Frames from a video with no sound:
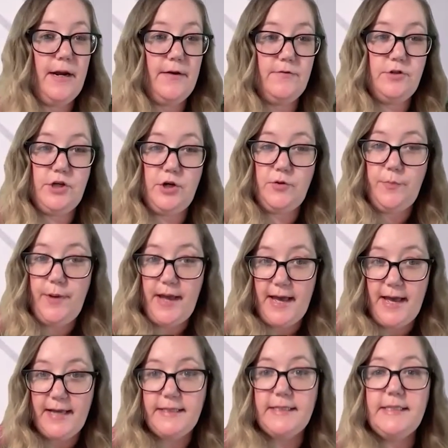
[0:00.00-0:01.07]
might have shared
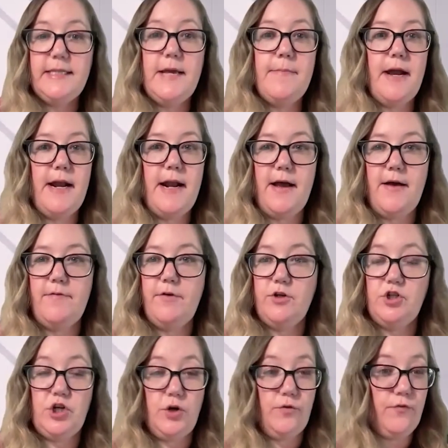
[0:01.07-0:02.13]
pets, they might have
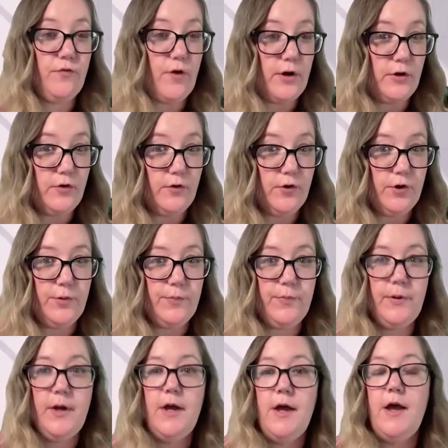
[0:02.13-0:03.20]
a shared friend
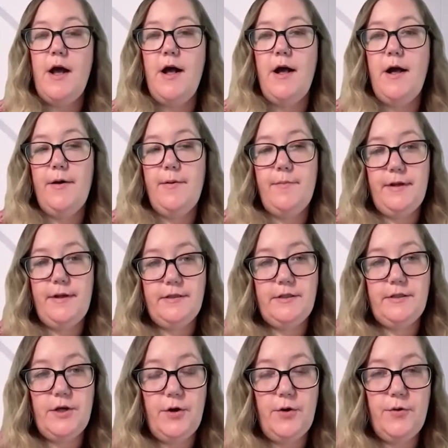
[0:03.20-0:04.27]
group.
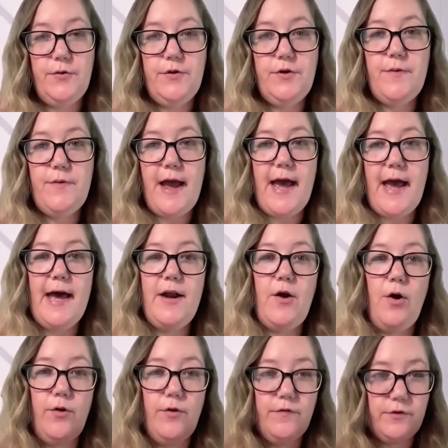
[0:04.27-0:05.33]
And so you
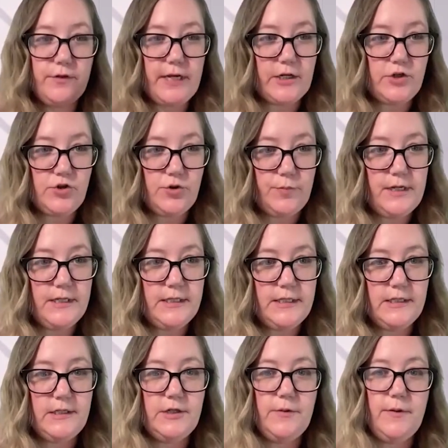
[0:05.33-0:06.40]
add all of those extra
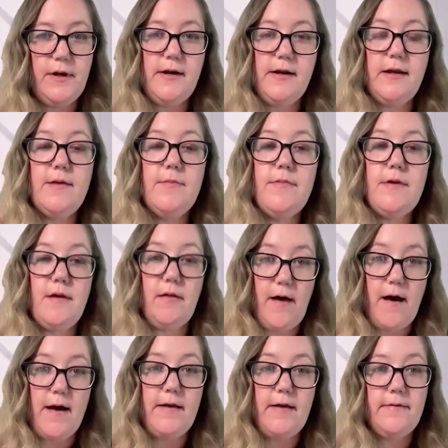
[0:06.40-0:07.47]
pieces to it, and it can be a
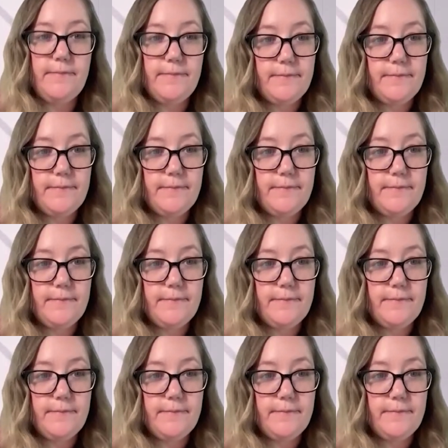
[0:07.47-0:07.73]
lot.